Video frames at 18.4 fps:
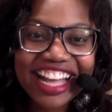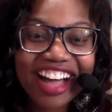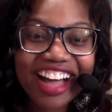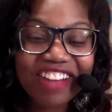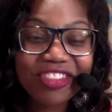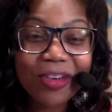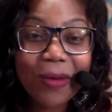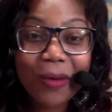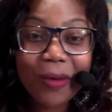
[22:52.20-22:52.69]

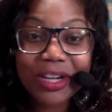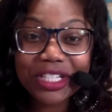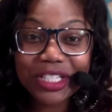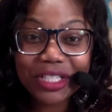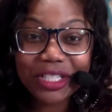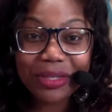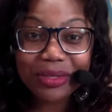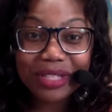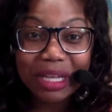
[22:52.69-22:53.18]
of course,
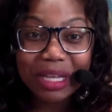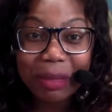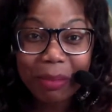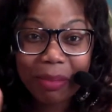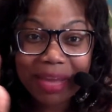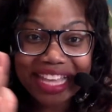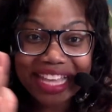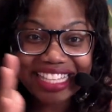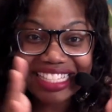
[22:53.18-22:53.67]
using
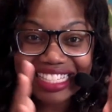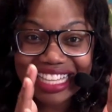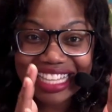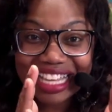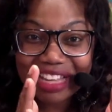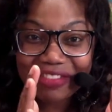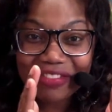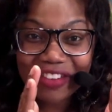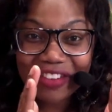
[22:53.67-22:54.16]
basic
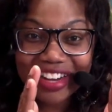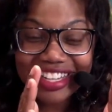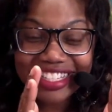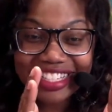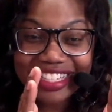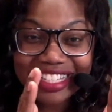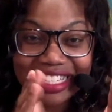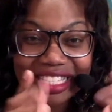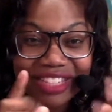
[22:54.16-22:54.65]

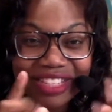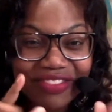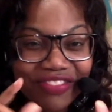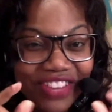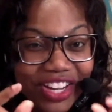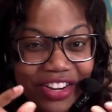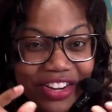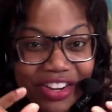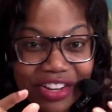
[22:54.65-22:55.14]
phrases and
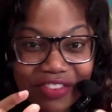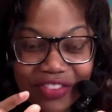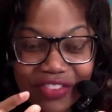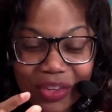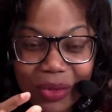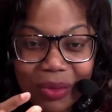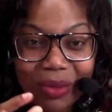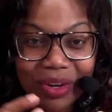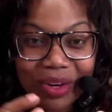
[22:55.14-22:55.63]
very
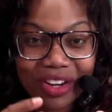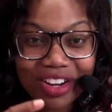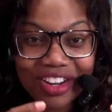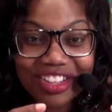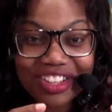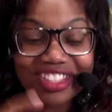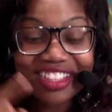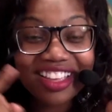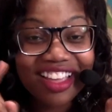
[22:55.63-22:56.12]
few
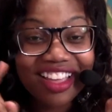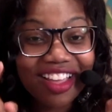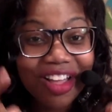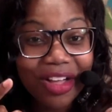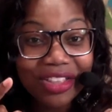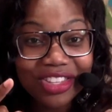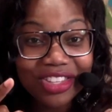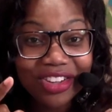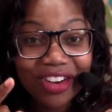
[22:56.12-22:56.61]
words,
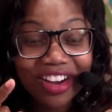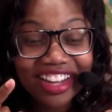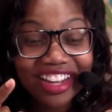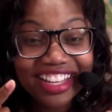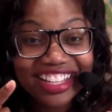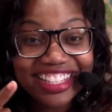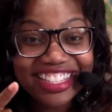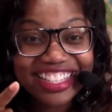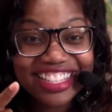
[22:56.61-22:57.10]

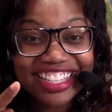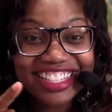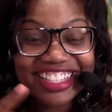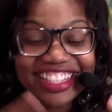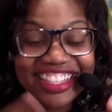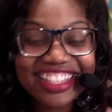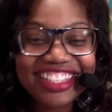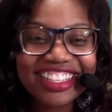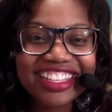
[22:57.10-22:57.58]
target
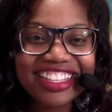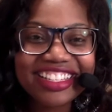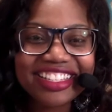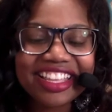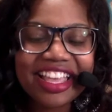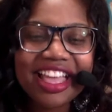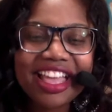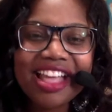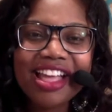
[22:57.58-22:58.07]
sentences.
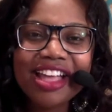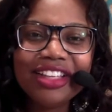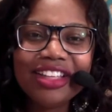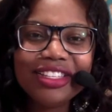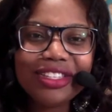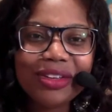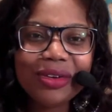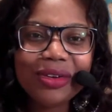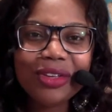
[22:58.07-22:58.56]

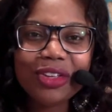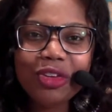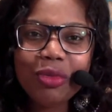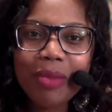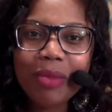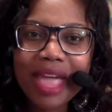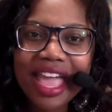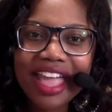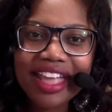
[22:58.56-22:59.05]
So you
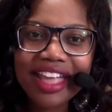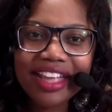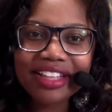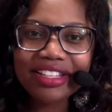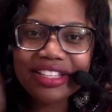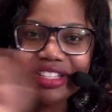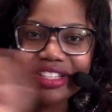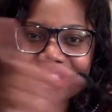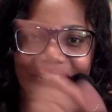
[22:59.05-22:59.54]

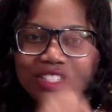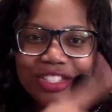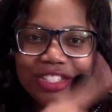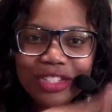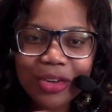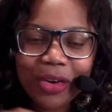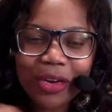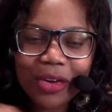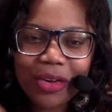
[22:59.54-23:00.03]
may
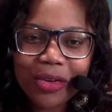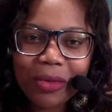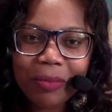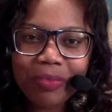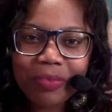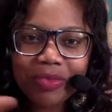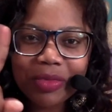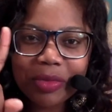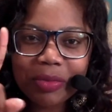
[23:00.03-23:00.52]
circle
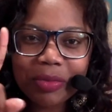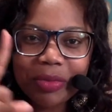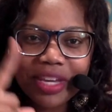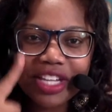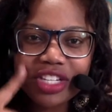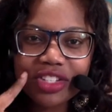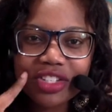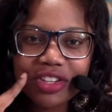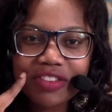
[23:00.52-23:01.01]
the
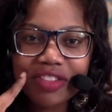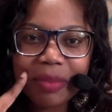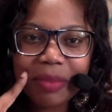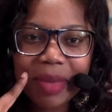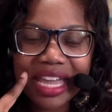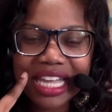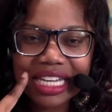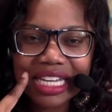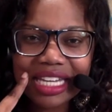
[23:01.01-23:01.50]
picture of the
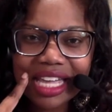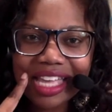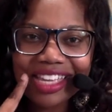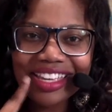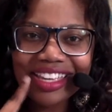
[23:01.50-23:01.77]
panda.